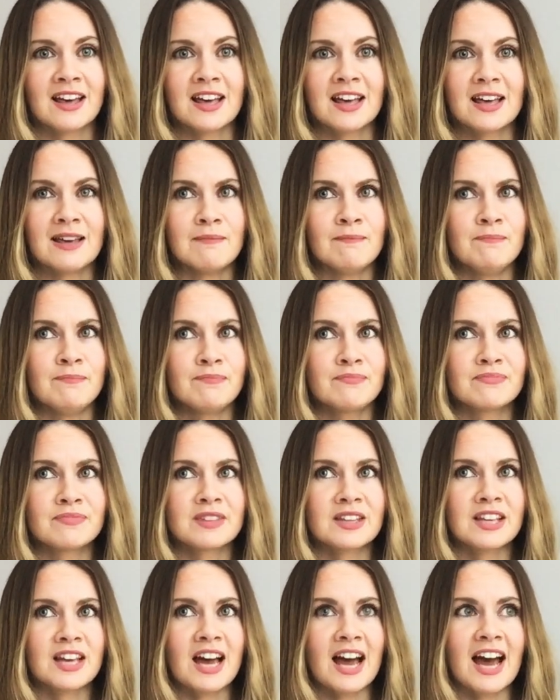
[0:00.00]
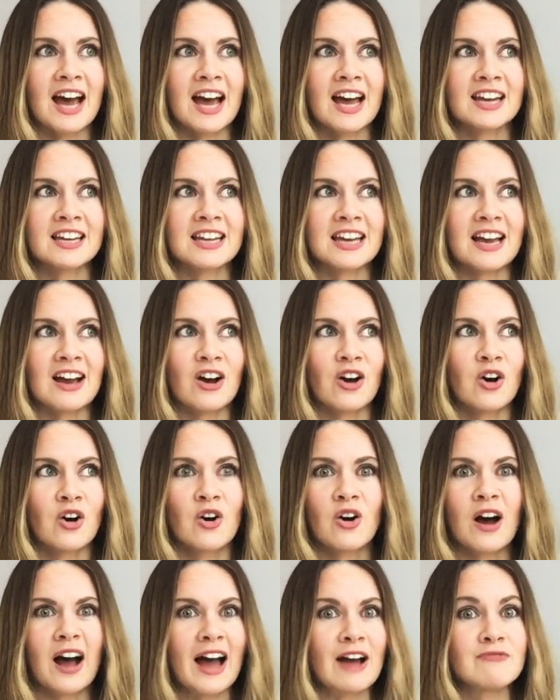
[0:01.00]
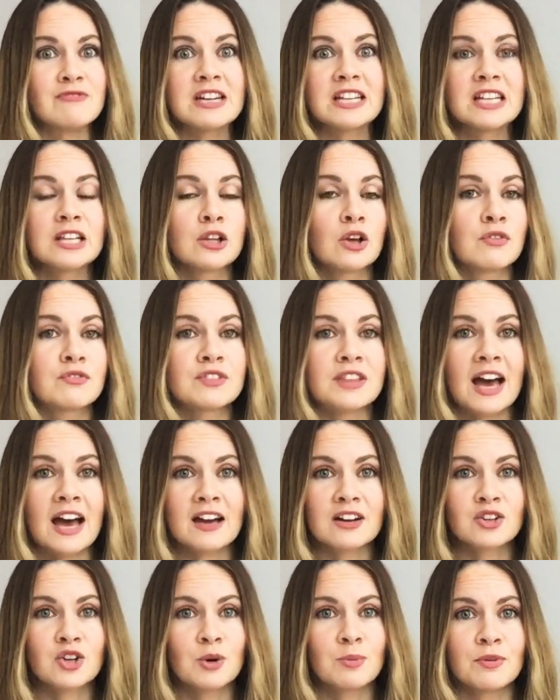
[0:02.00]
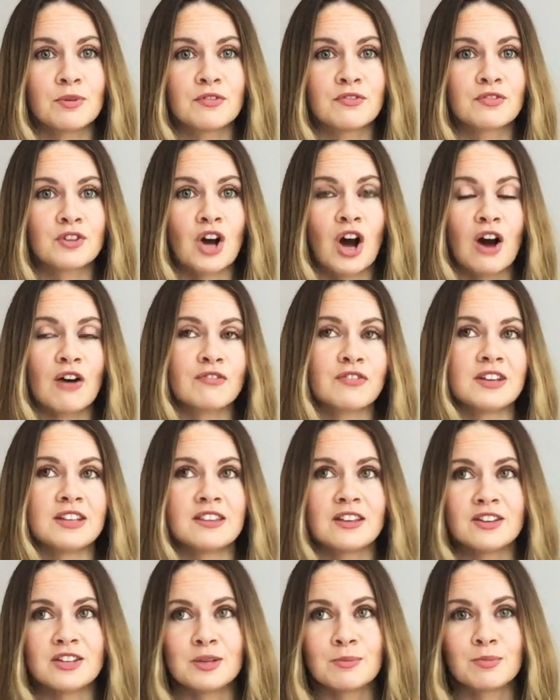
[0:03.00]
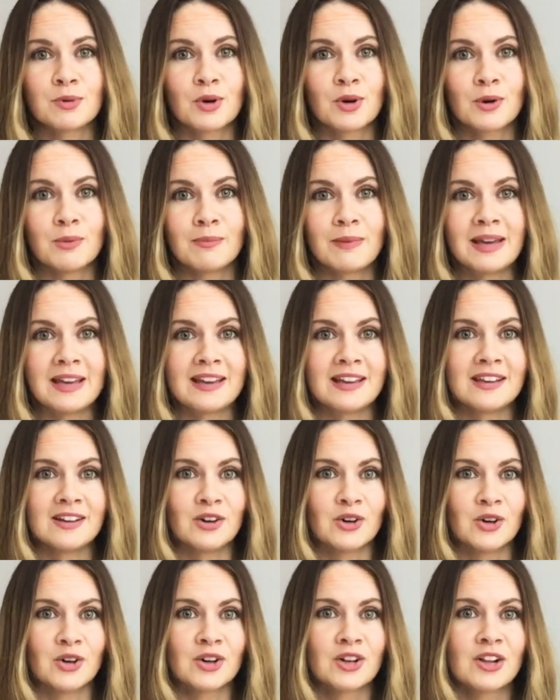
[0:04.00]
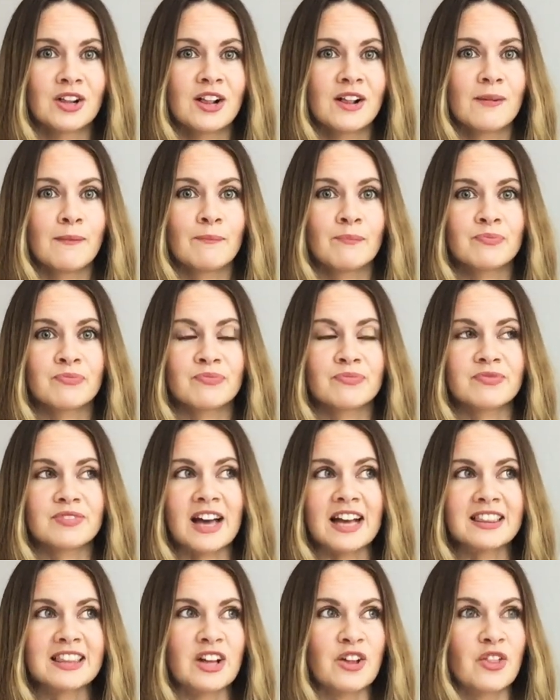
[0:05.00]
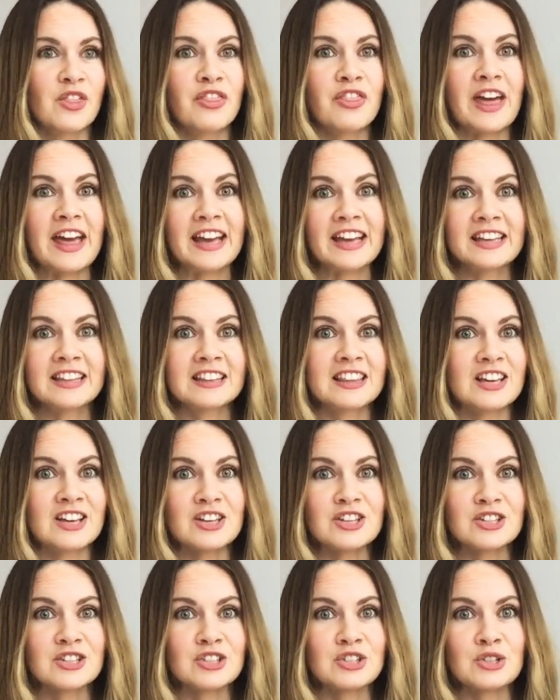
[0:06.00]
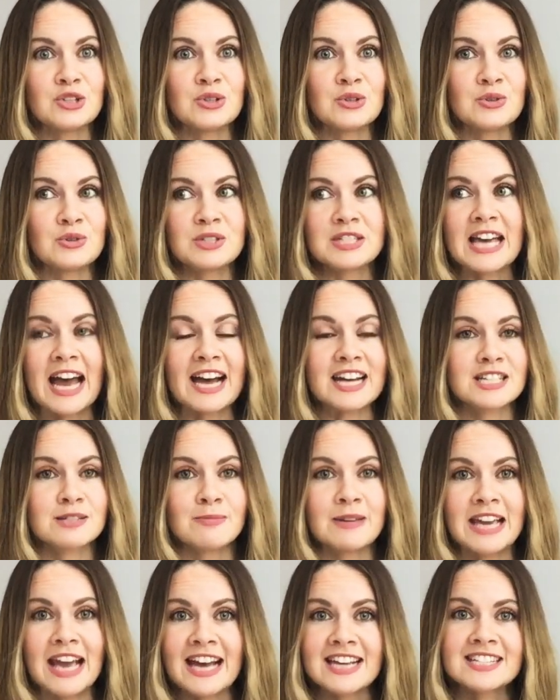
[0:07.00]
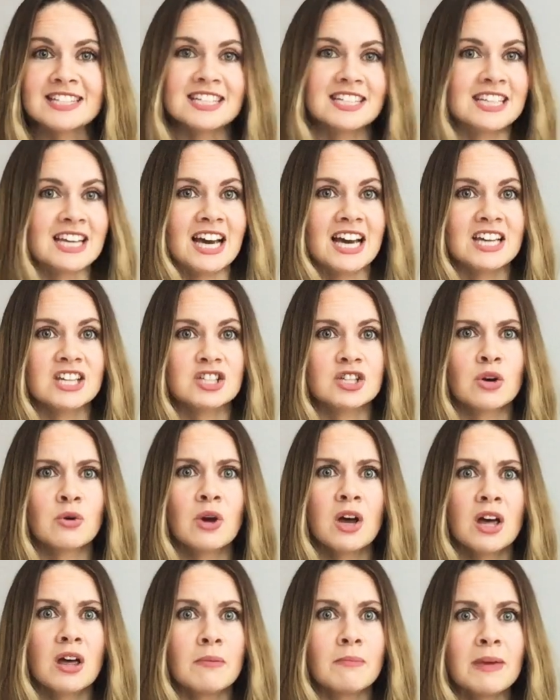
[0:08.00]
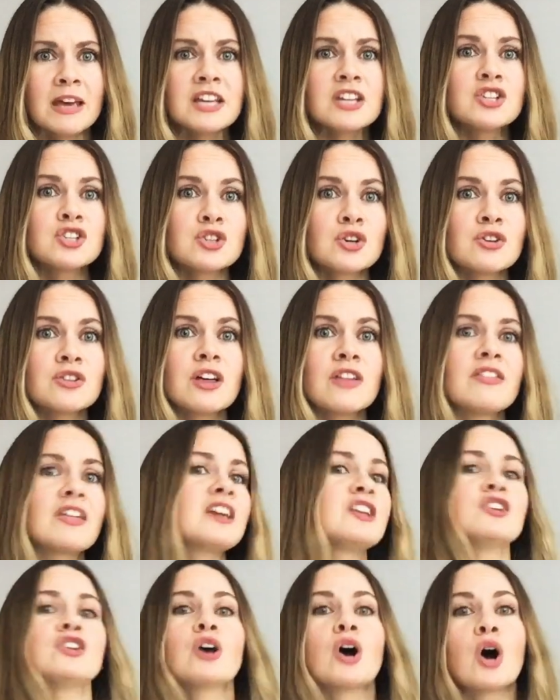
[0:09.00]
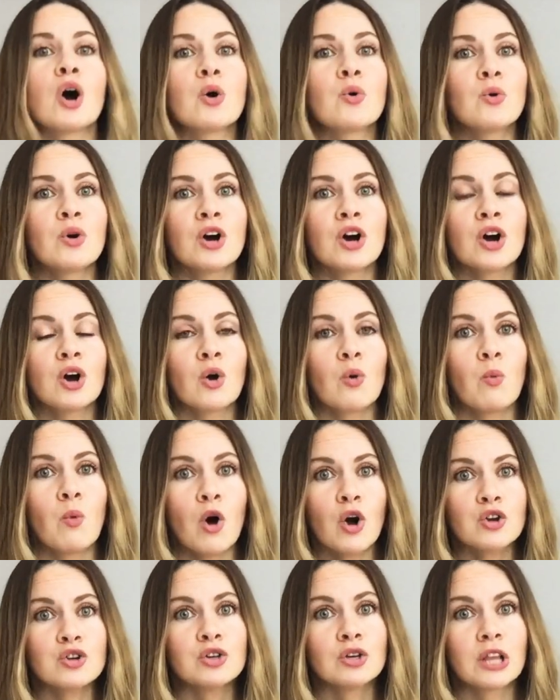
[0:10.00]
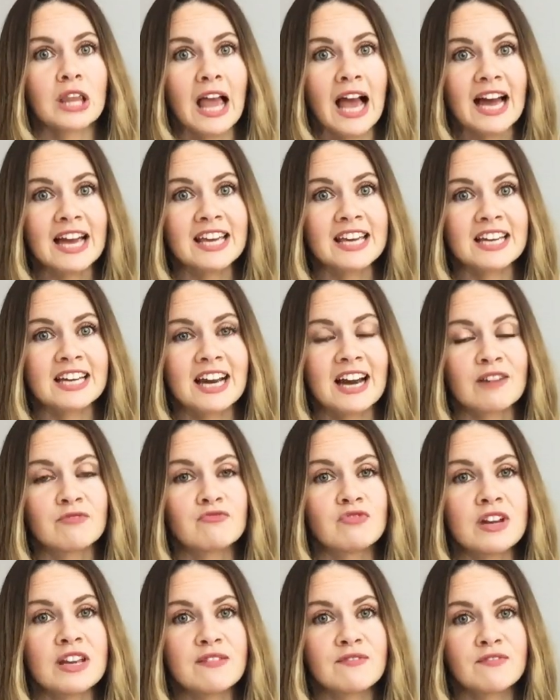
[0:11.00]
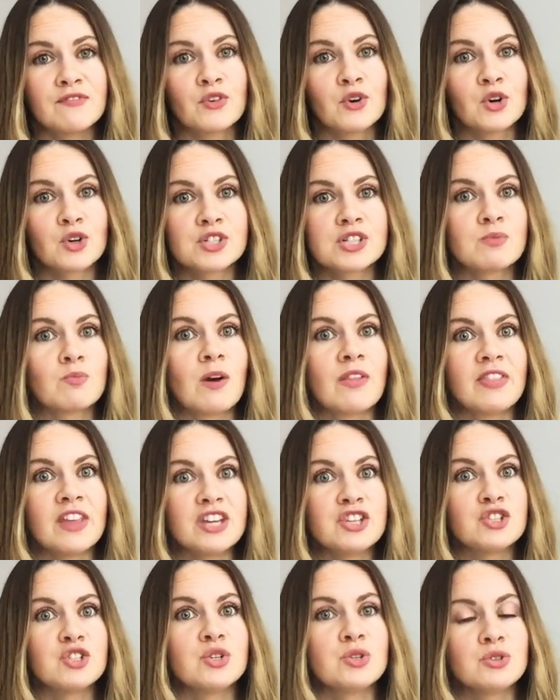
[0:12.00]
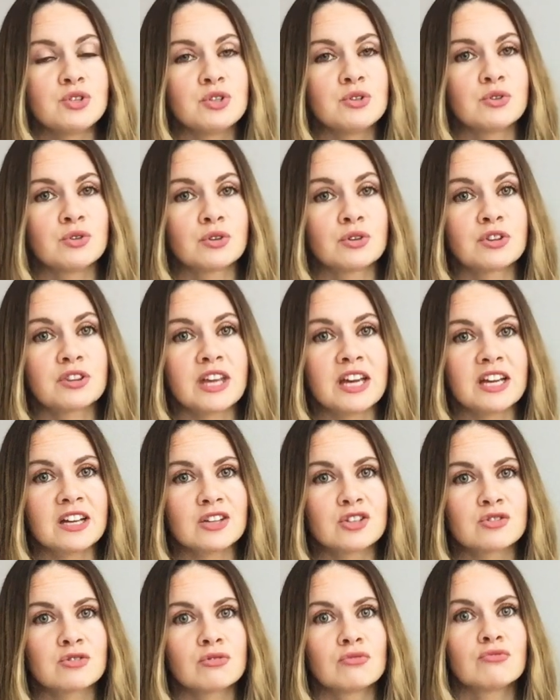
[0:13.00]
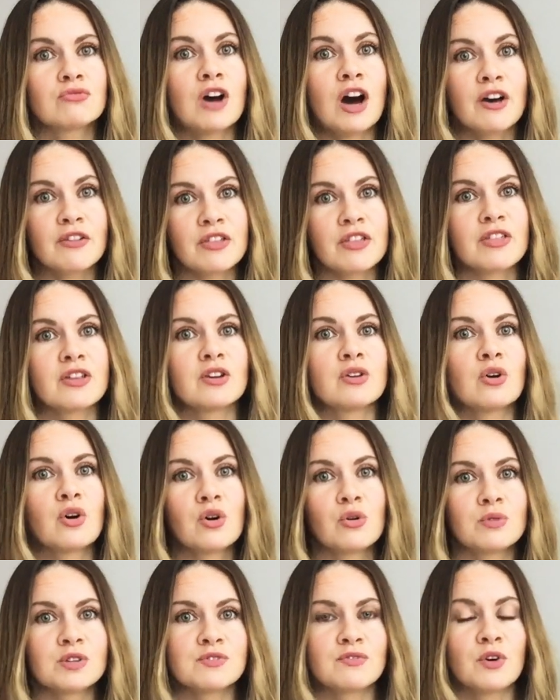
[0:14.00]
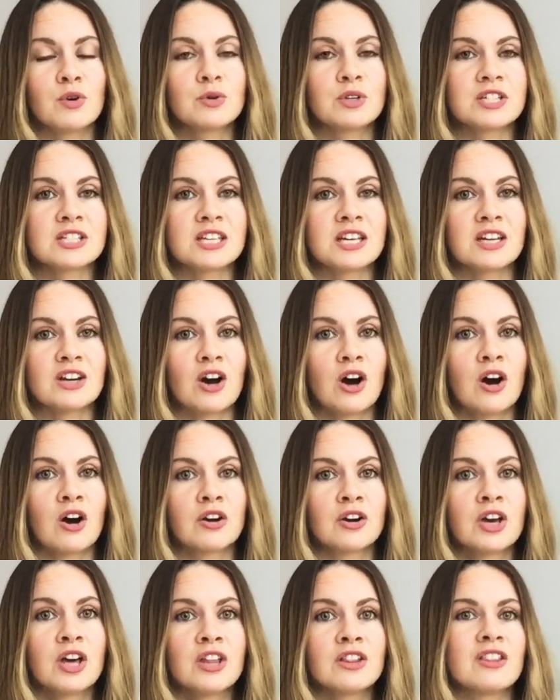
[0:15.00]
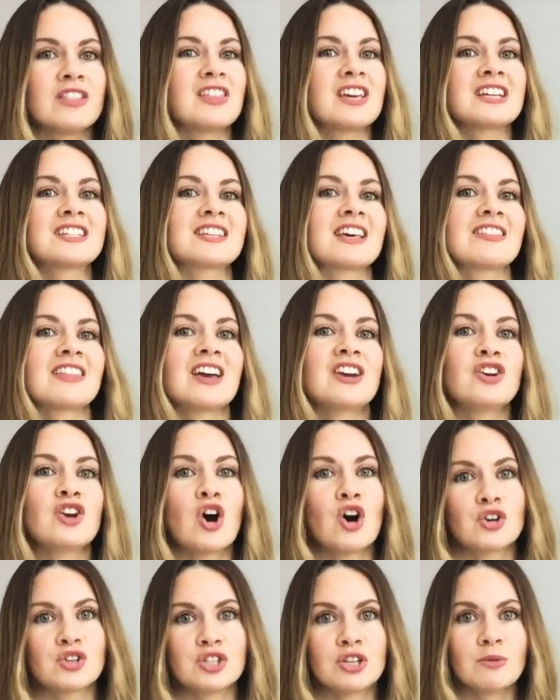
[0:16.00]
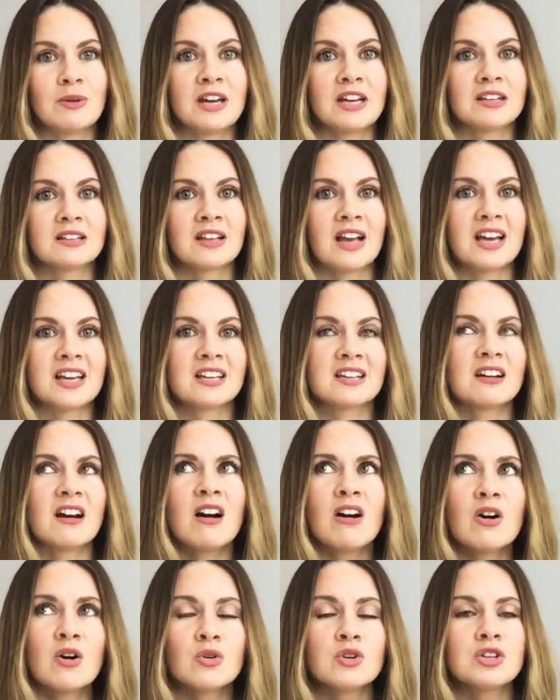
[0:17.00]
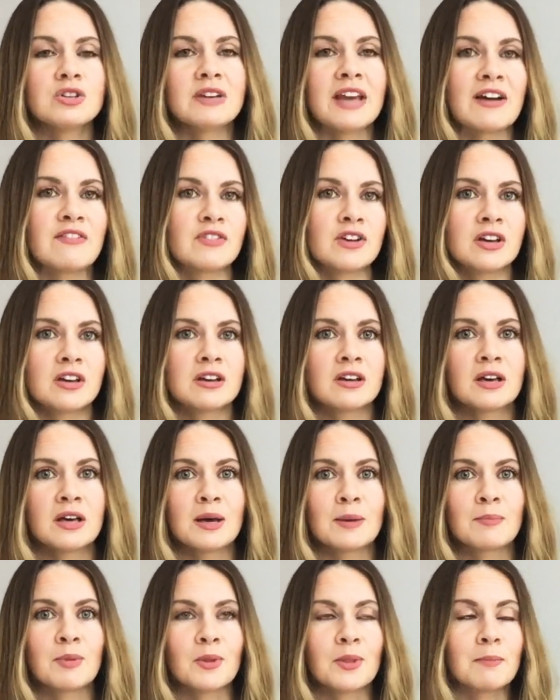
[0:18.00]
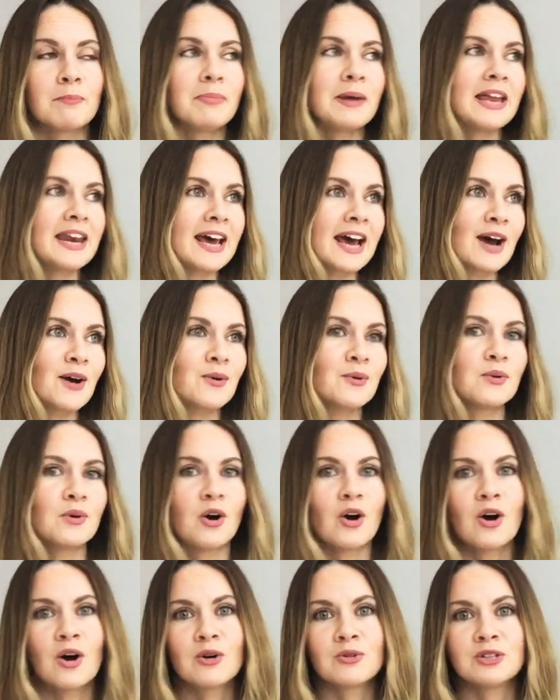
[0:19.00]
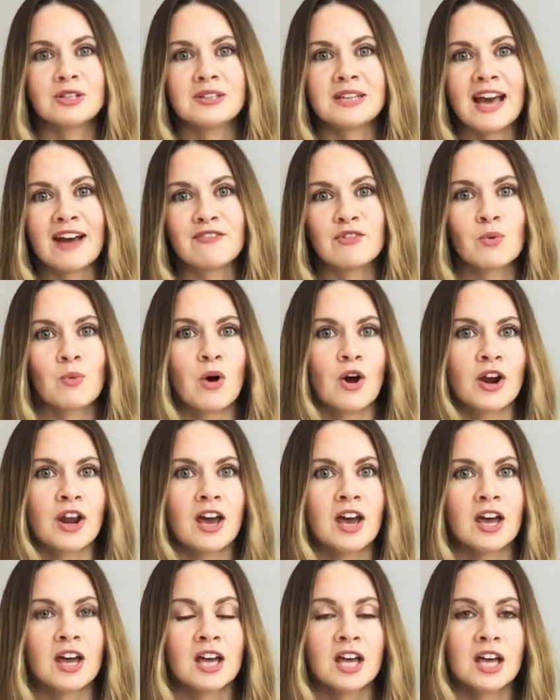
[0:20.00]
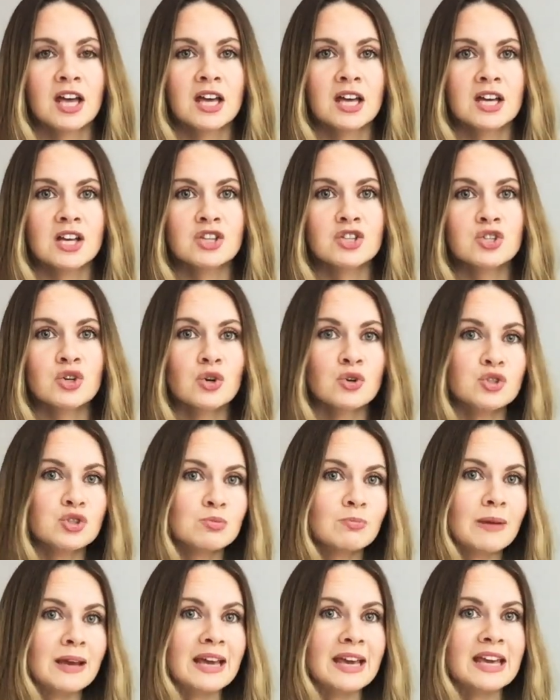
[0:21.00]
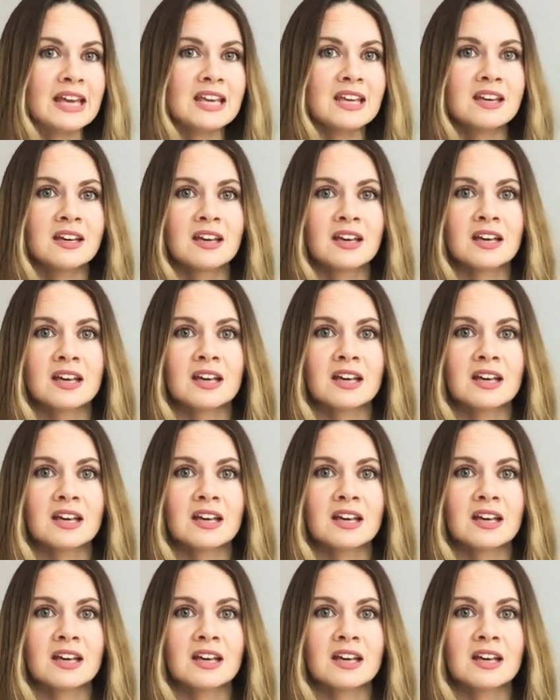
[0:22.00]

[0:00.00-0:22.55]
or I really loved that of coffee that you brought me, or that little thing that you text me yesterday. So making sure that they know what you like and reinforcing when they do good things, rather than always focusing on the things that they're not doing, like, oh, you never put the bin out, or you never want to touch me.